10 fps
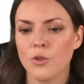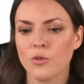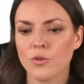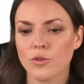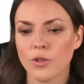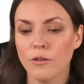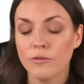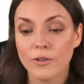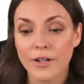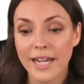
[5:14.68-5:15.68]
To solve
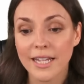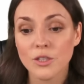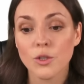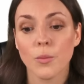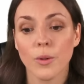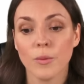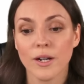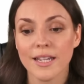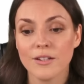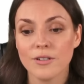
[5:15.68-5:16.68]
for h, we
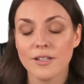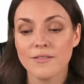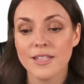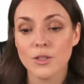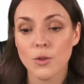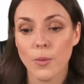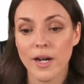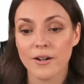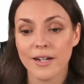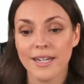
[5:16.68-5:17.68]
want to get rid of the
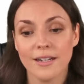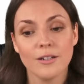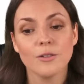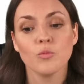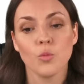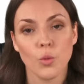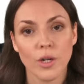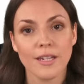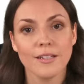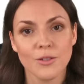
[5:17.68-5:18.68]
square here.
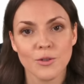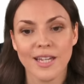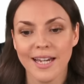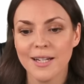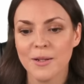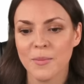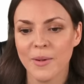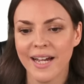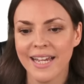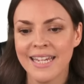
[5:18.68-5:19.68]
We can do that
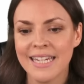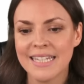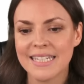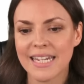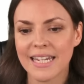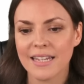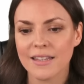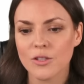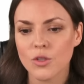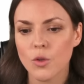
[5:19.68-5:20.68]
by taking
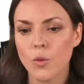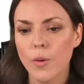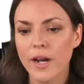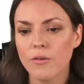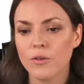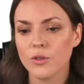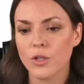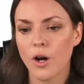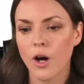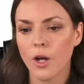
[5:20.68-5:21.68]
the square
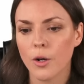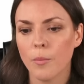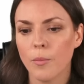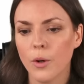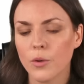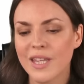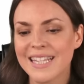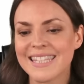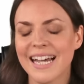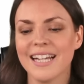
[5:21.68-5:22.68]
root on
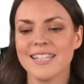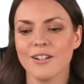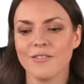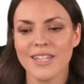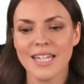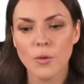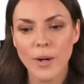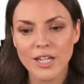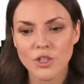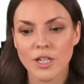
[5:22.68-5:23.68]
both sides of the
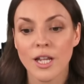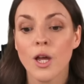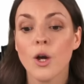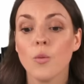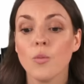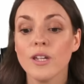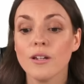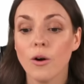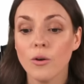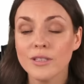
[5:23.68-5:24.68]
equation. We
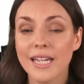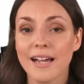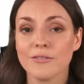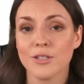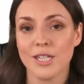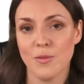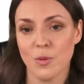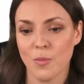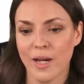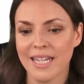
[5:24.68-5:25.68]
only have to
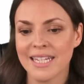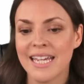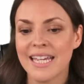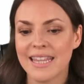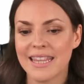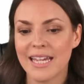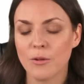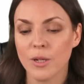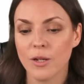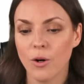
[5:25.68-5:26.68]
keep in mind
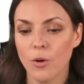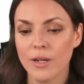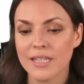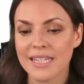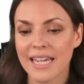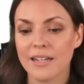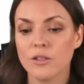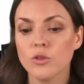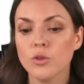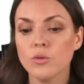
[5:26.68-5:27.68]
that we always
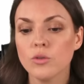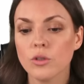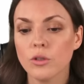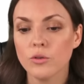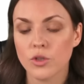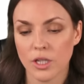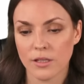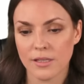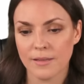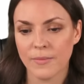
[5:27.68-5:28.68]
get two
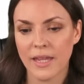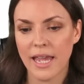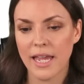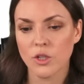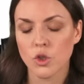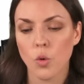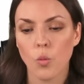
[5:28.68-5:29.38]
solutions. h